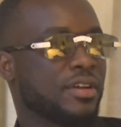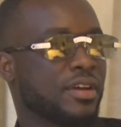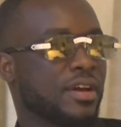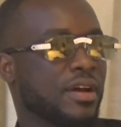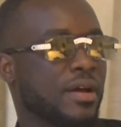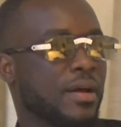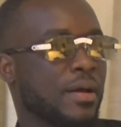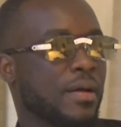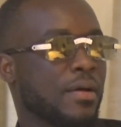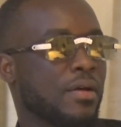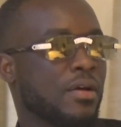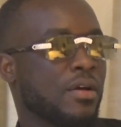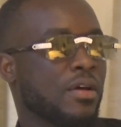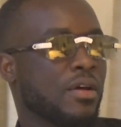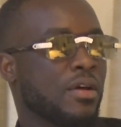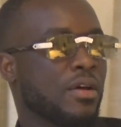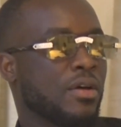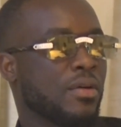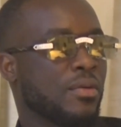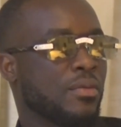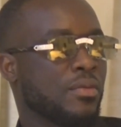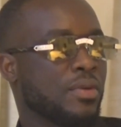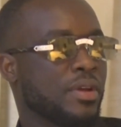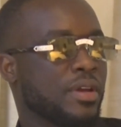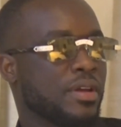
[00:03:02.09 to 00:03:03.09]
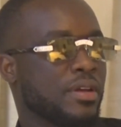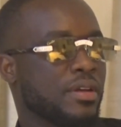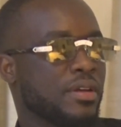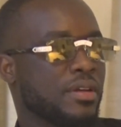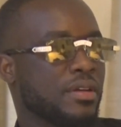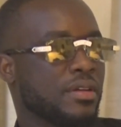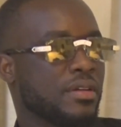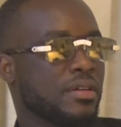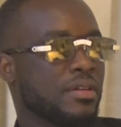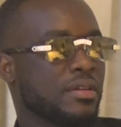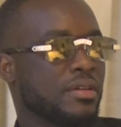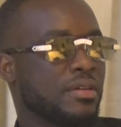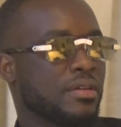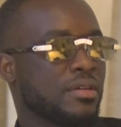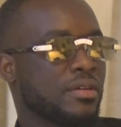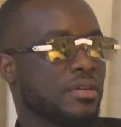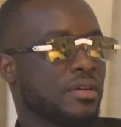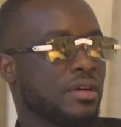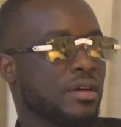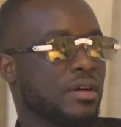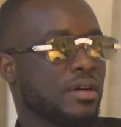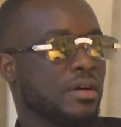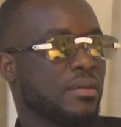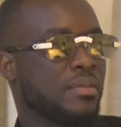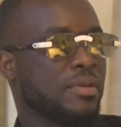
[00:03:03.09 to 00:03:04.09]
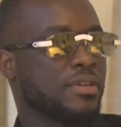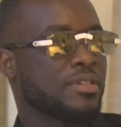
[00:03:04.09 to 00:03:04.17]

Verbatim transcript: Yeah, we. Um,